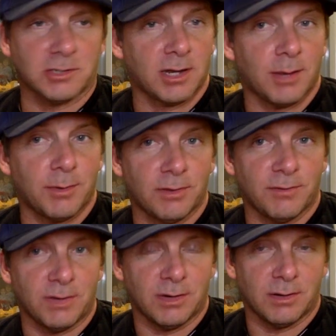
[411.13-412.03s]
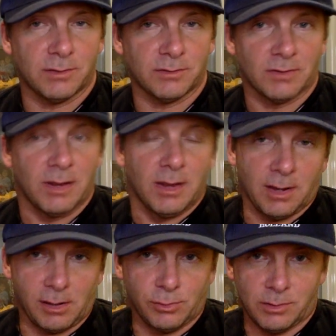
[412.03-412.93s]
Check out my other videos,
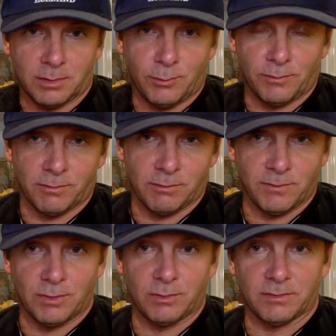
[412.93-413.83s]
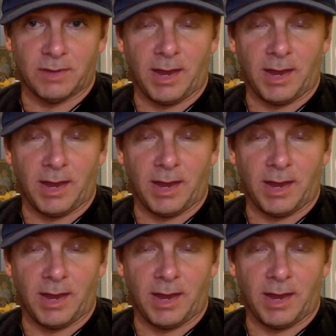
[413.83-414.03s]
including the movie reviews,